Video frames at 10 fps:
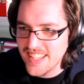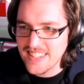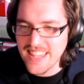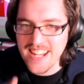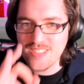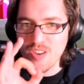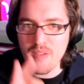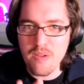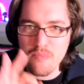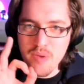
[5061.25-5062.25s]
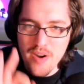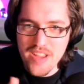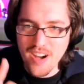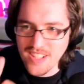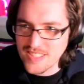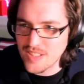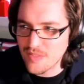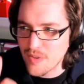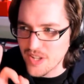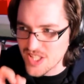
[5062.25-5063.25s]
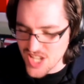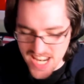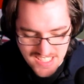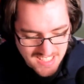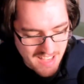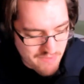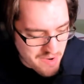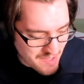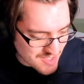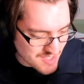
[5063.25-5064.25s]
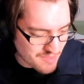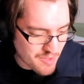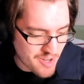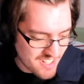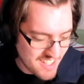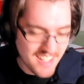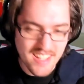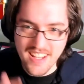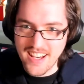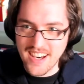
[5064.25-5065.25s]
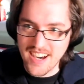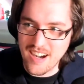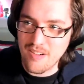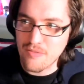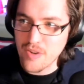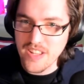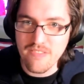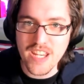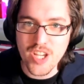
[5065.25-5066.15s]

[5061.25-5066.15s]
that is gonna be very awesome for the channel and very awesome for the video